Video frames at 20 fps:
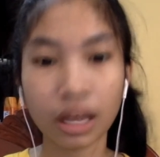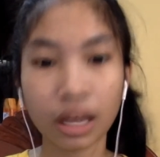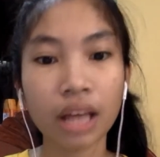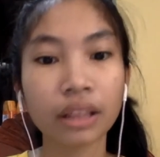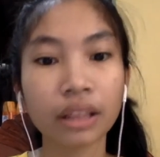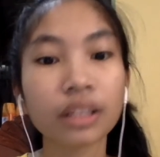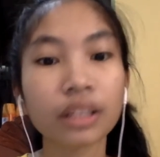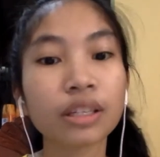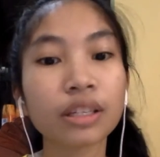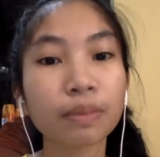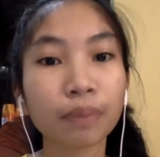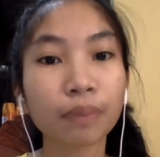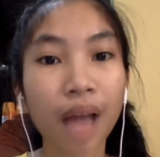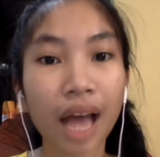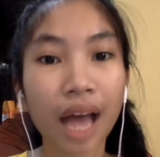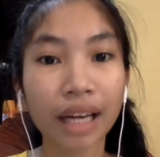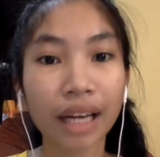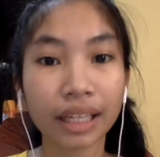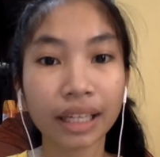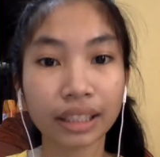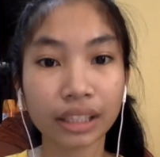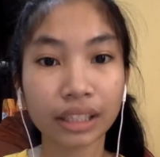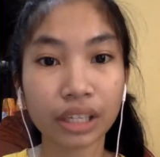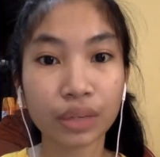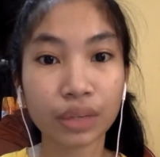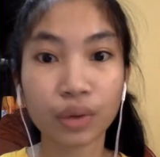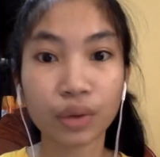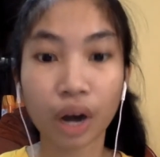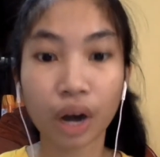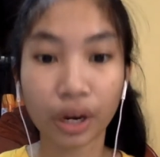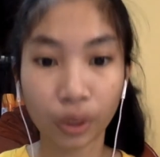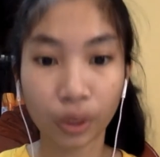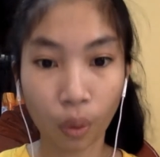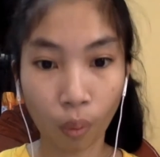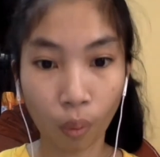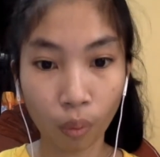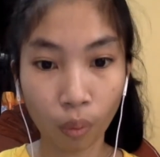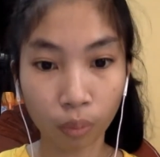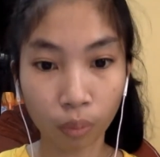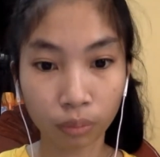This planet is our
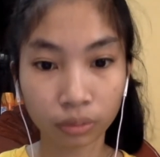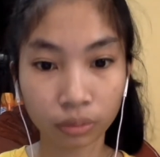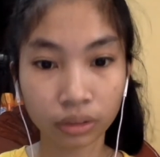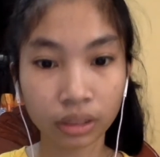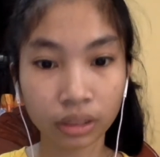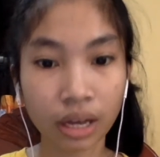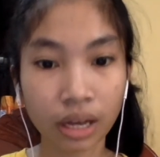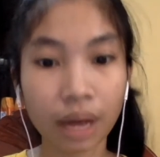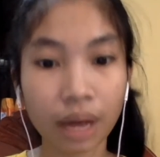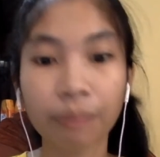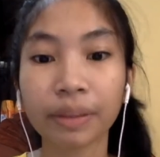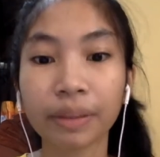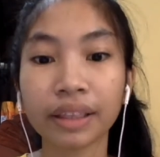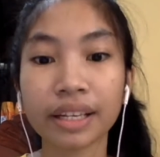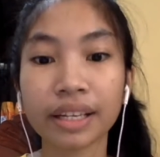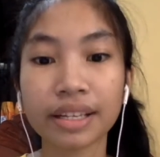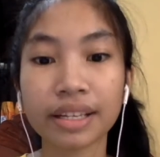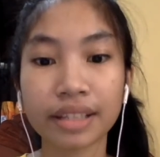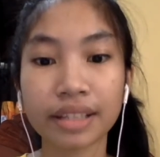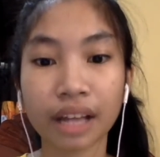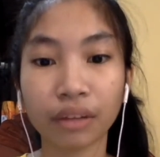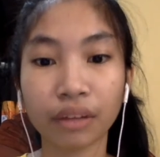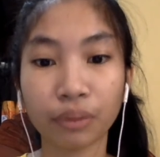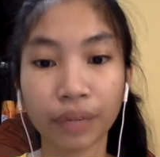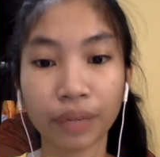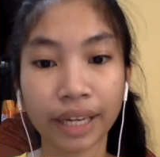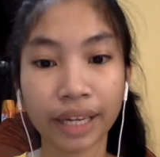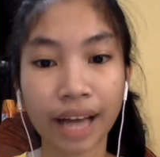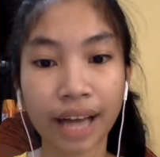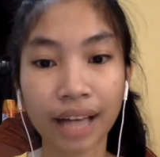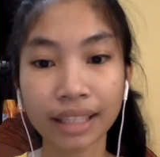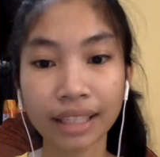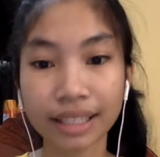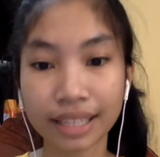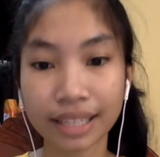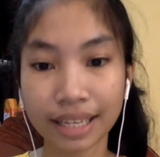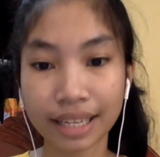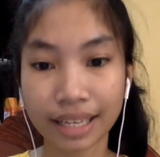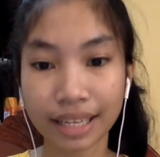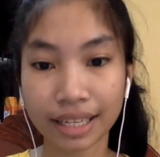home, but the sad
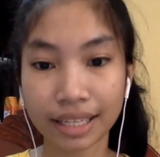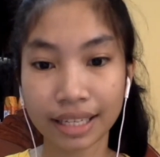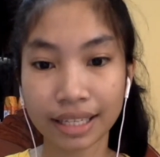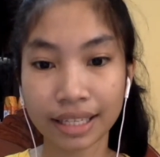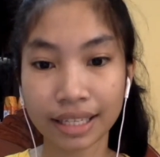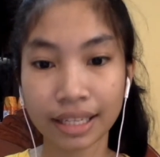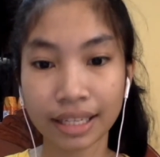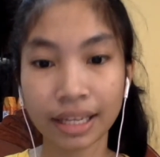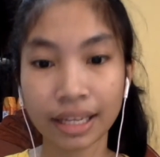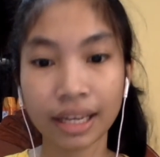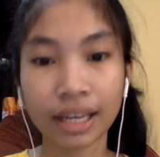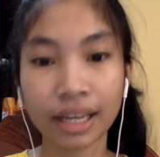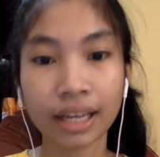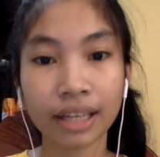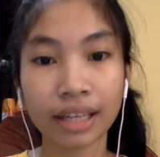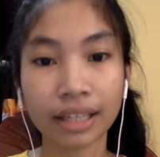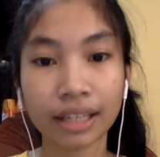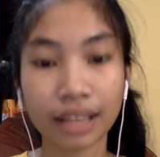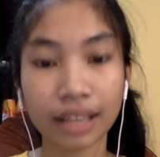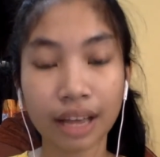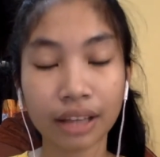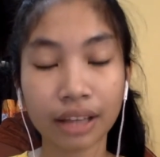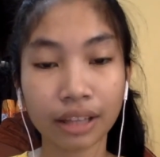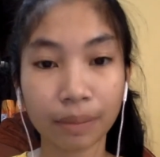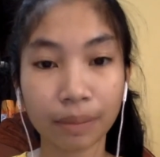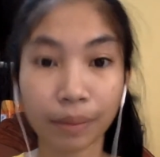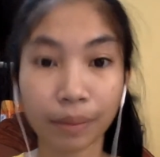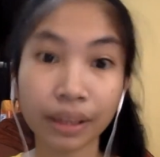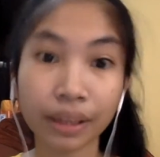reality is that